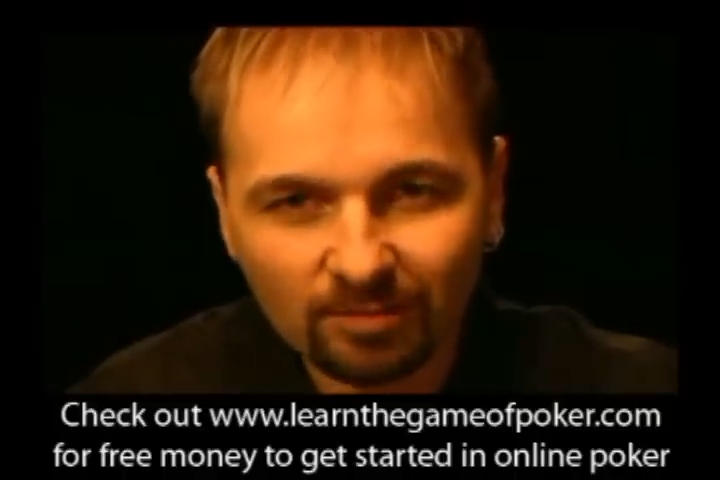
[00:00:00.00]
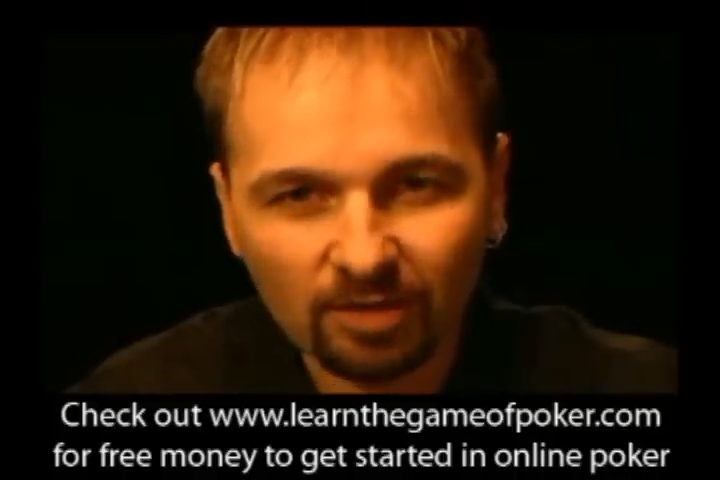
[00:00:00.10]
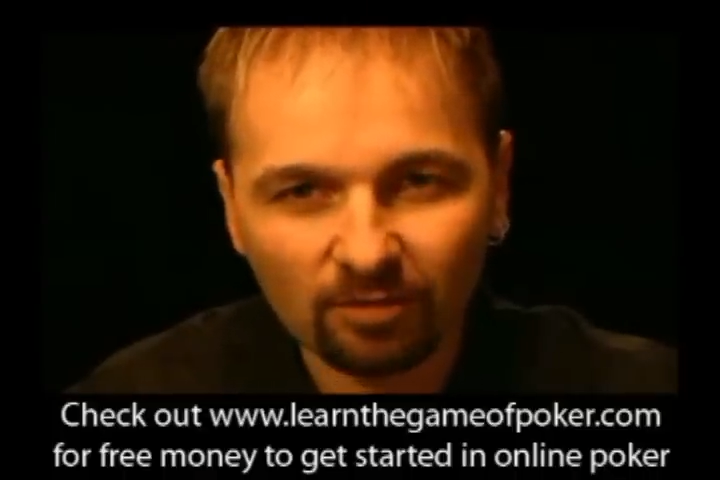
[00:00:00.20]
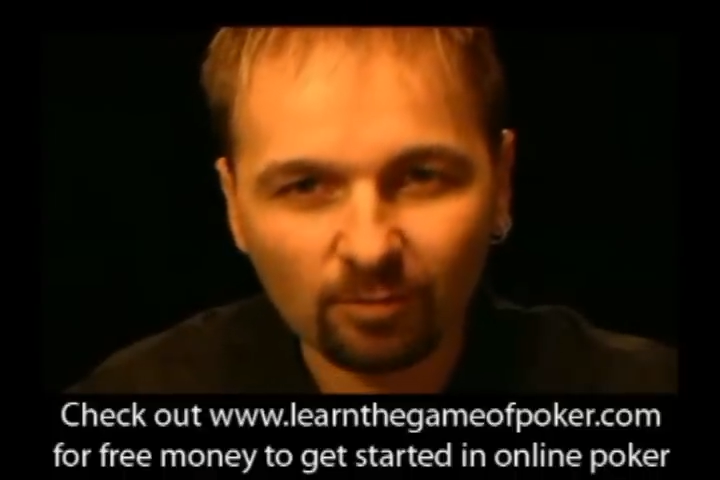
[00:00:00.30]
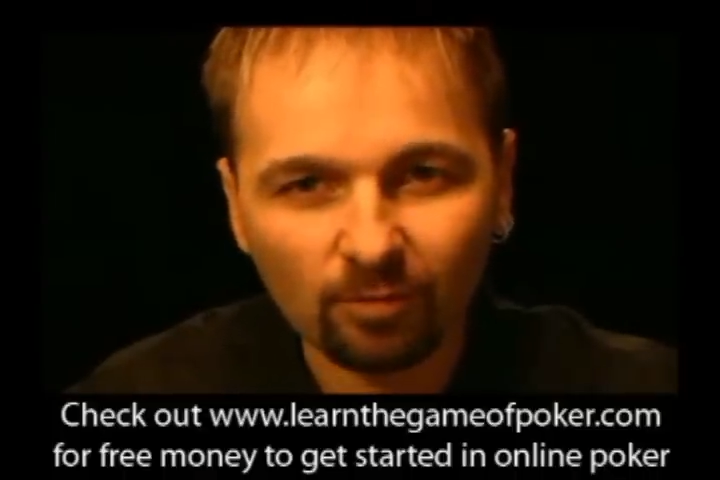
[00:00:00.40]

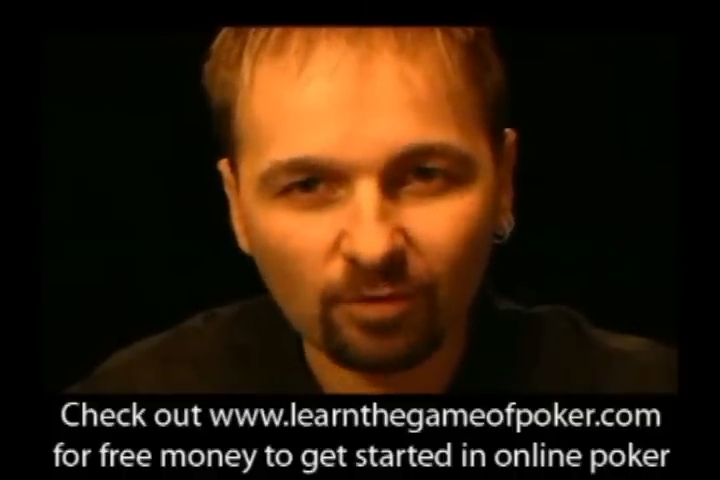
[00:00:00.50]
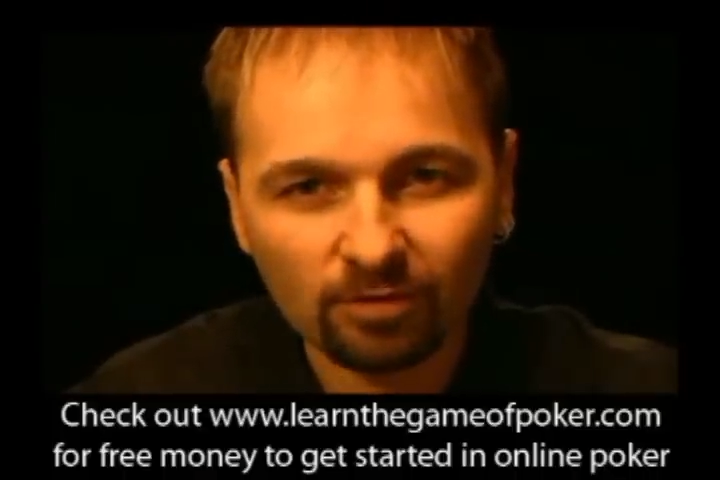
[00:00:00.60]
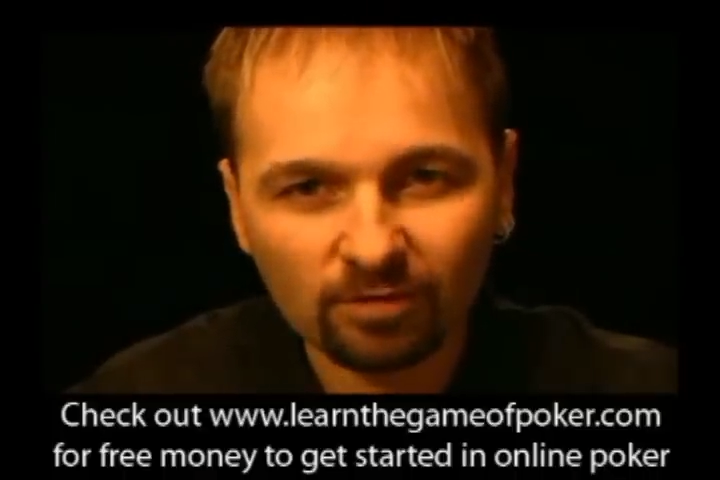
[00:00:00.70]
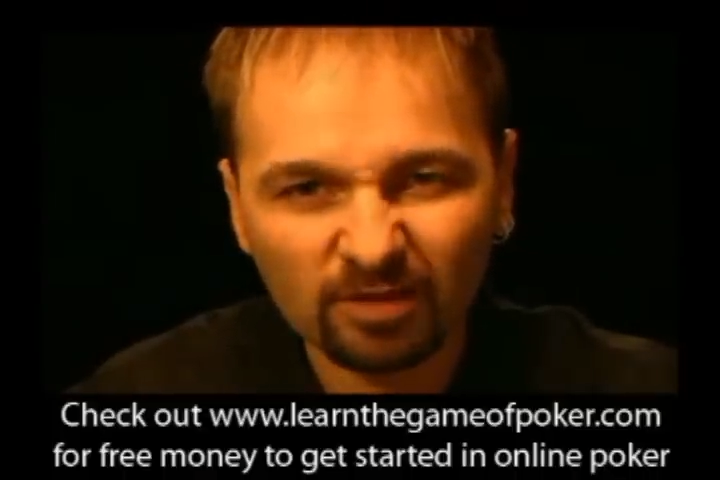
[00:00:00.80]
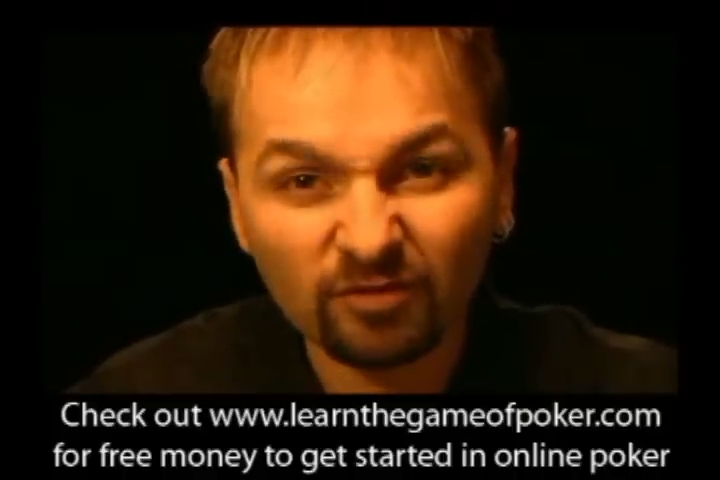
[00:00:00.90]
come out on the
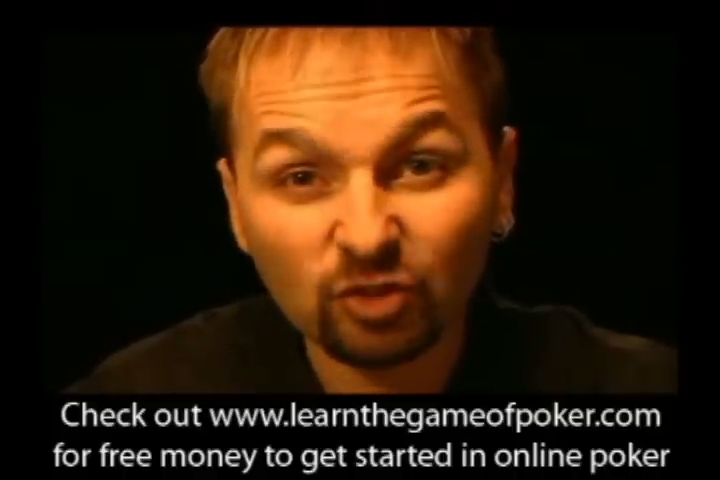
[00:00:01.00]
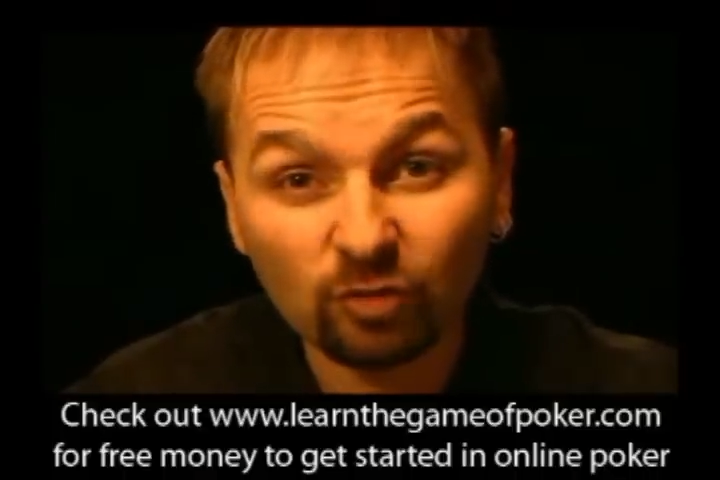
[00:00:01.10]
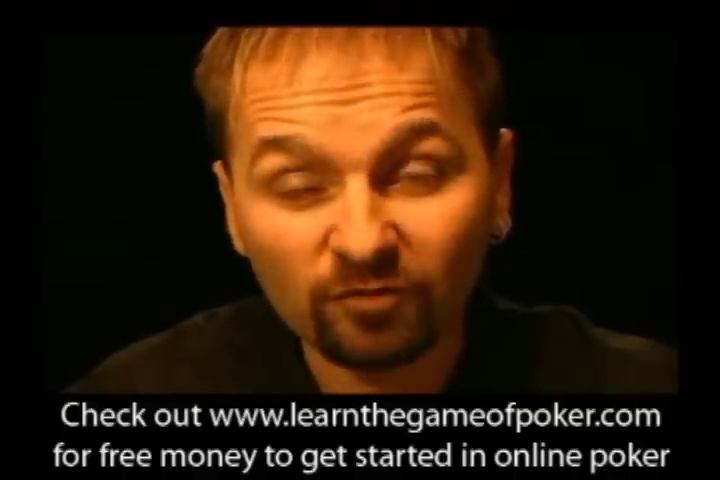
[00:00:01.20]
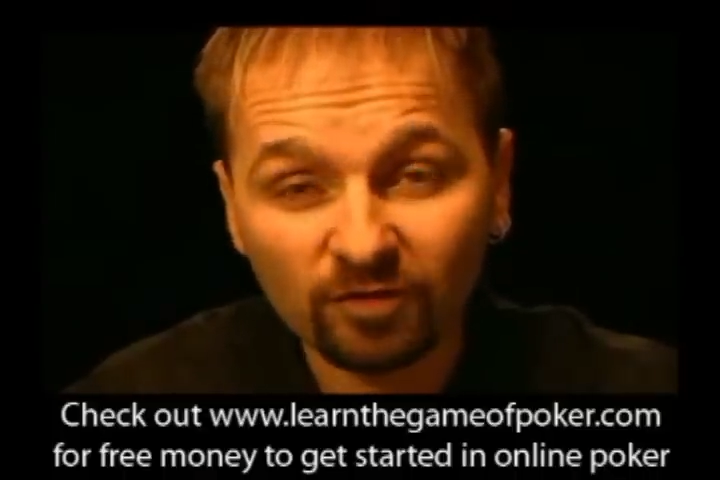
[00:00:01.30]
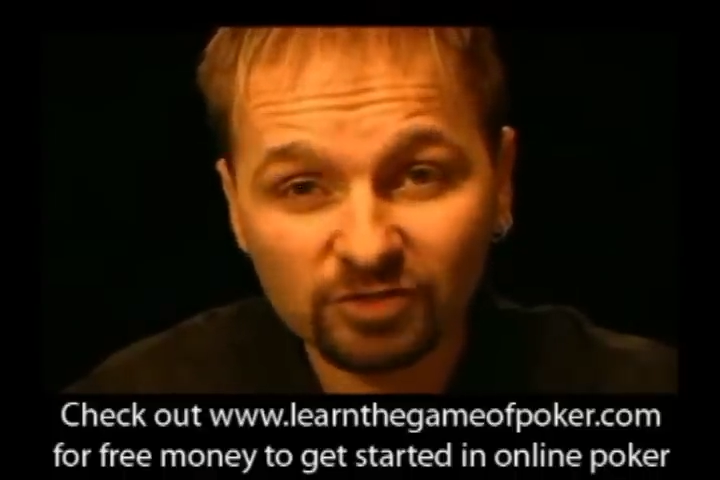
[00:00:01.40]
board, giving
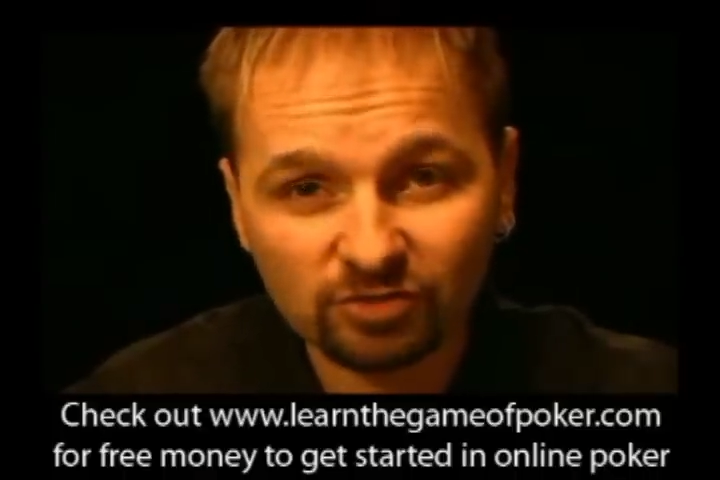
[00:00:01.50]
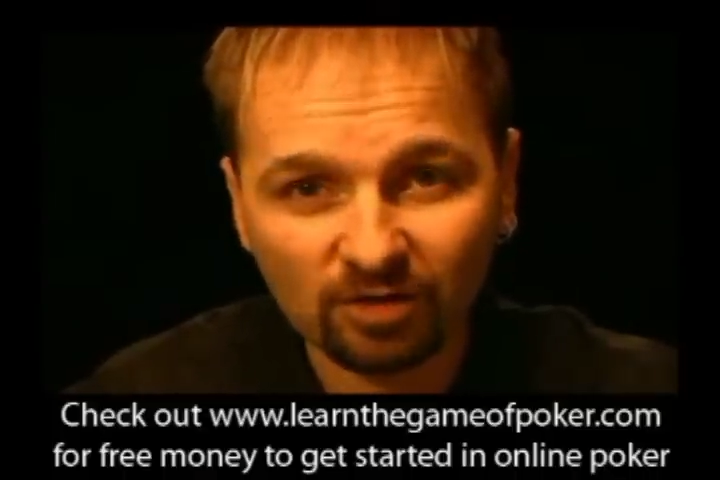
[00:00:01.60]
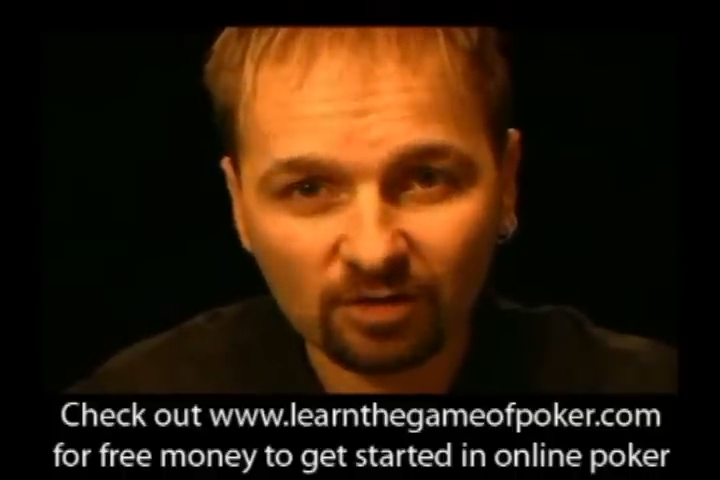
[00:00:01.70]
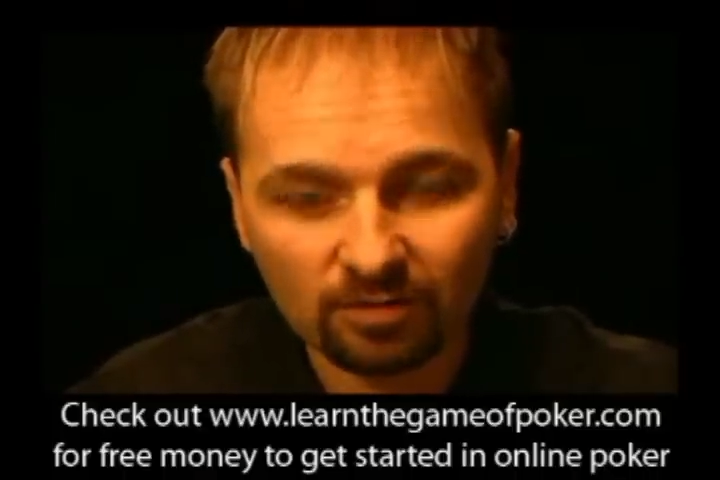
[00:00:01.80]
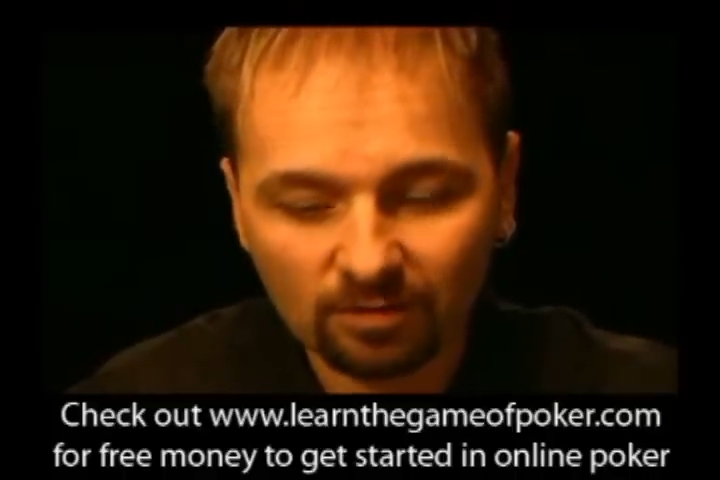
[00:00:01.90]
you a flush
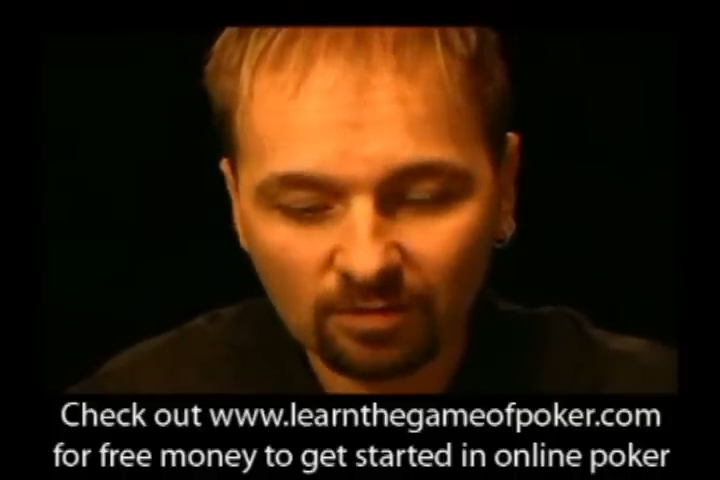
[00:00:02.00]
draw.